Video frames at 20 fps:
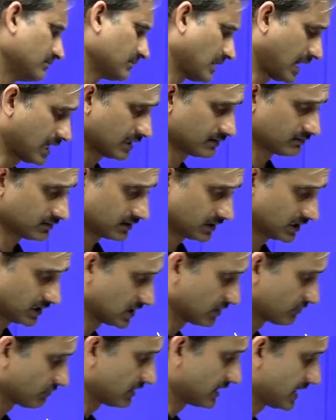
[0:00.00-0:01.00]
and they
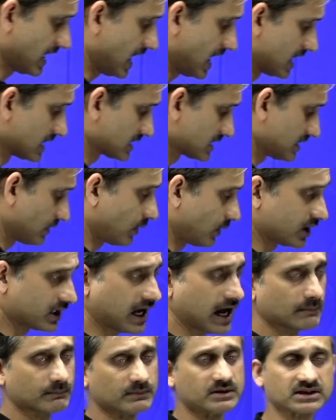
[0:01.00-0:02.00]
generally ask, so what
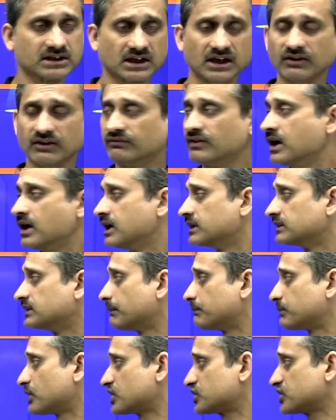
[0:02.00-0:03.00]
happens if the
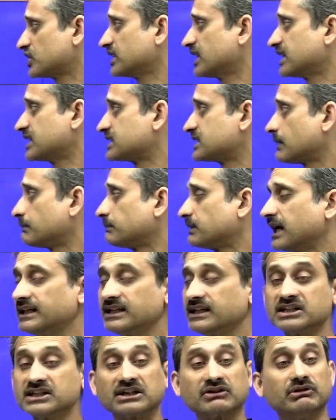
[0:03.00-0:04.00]
pressure that is applied
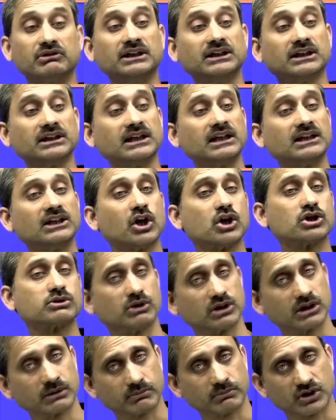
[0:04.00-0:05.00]
is greater than the
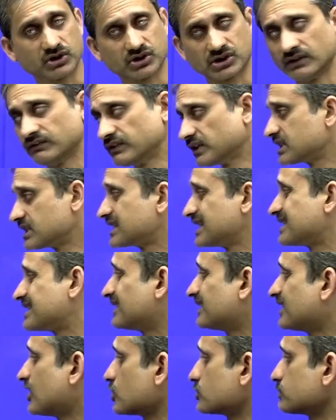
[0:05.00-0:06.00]
osmotic pressure? If it is less
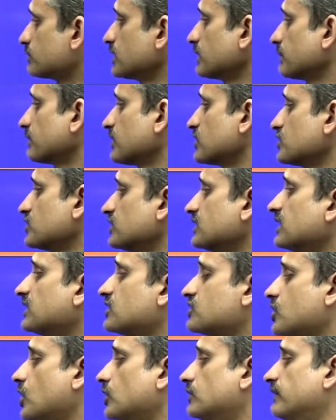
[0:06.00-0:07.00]
than the osmotic pressure, then the
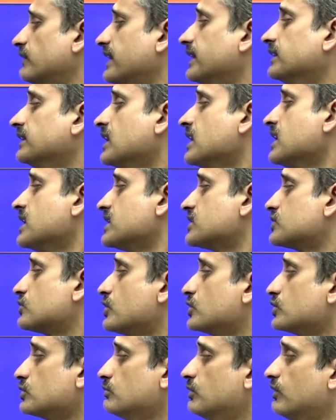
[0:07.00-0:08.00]
solvent is
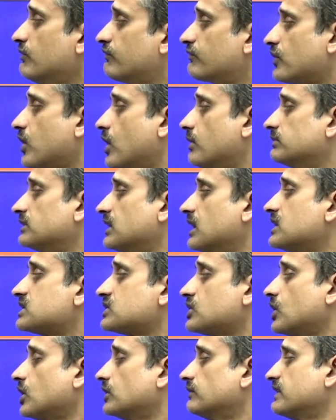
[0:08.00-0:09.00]
going to move from the
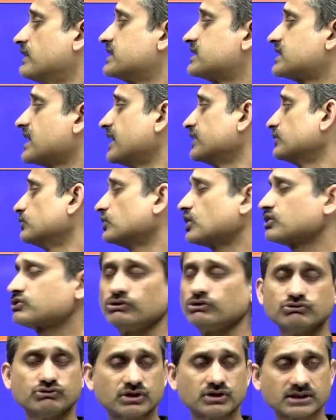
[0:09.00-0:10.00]
solvent side to the
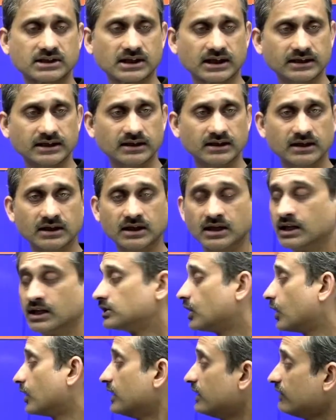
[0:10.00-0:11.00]
solution side.
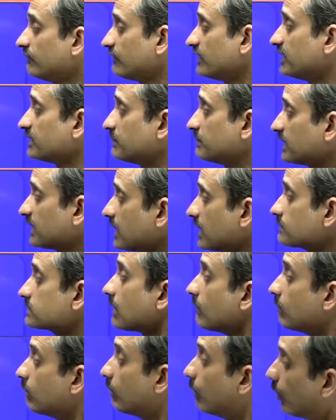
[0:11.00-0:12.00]
Now if it becomes
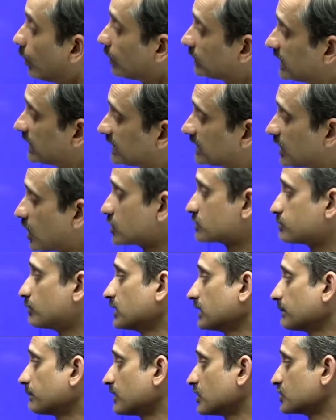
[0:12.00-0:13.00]
more than the
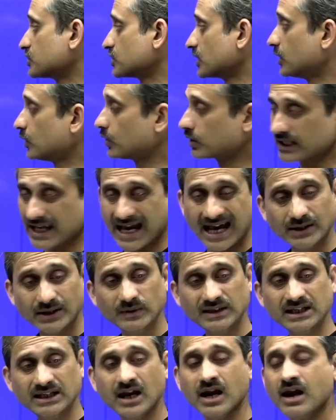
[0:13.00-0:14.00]
osmotic pressure, can
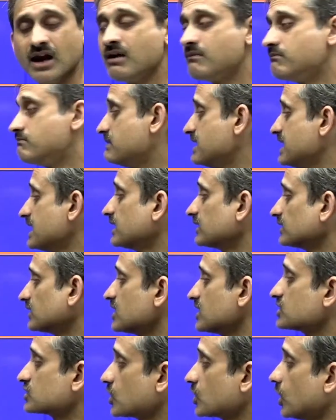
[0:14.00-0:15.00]
we make the
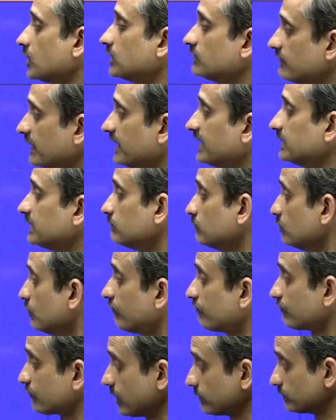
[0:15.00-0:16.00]
solvent move
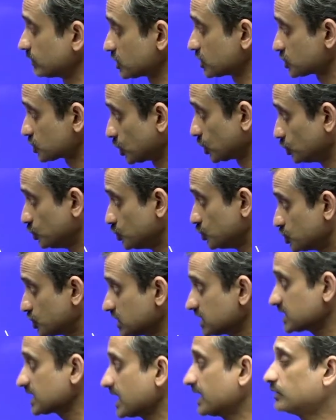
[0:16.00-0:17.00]
from the solution
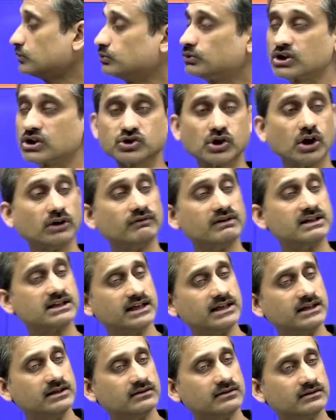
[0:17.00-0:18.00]
side to the solvent
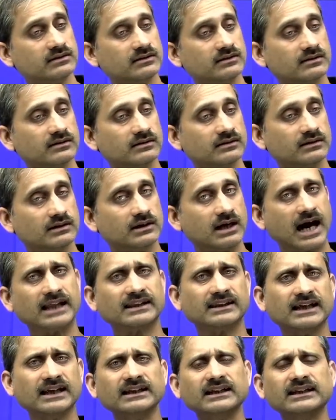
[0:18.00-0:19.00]
side?
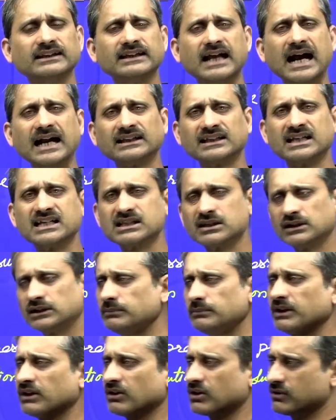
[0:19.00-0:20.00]
And then in that case it will
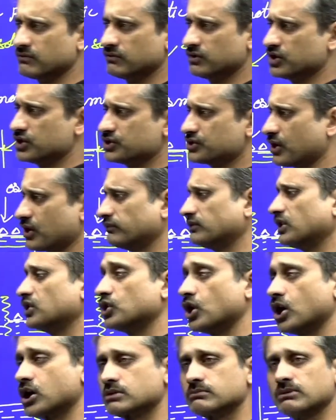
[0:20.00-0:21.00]
be reverse of the
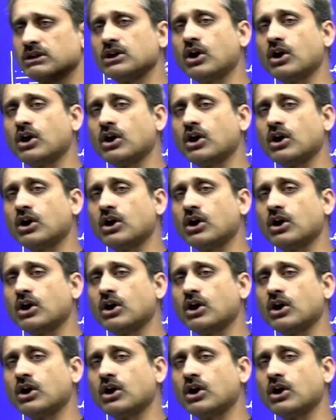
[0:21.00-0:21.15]
normal